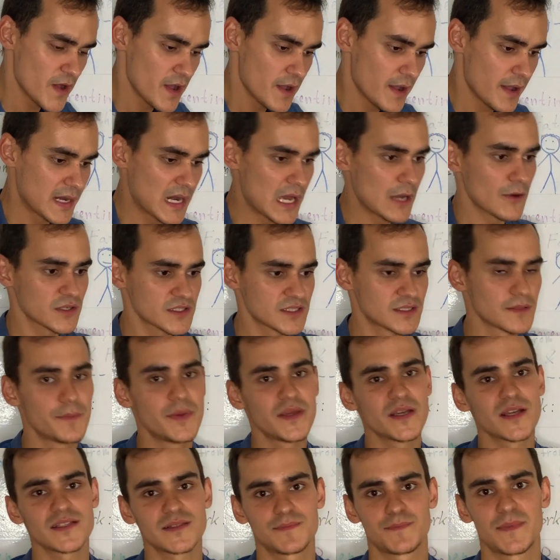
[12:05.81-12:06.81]
and I was the
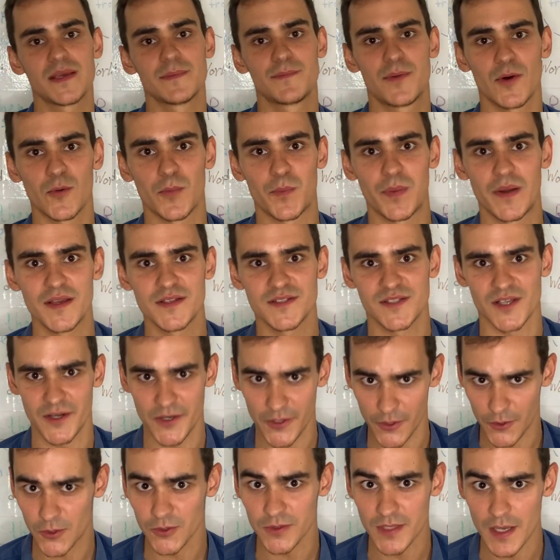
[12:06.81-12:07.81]
biggest people pleaser
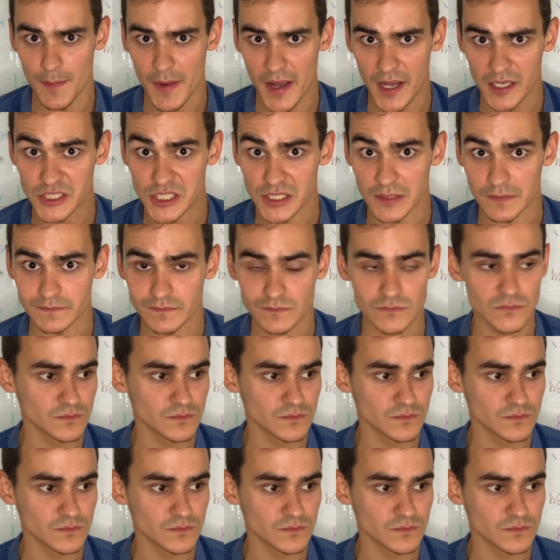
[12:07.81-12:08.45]
you could imagine,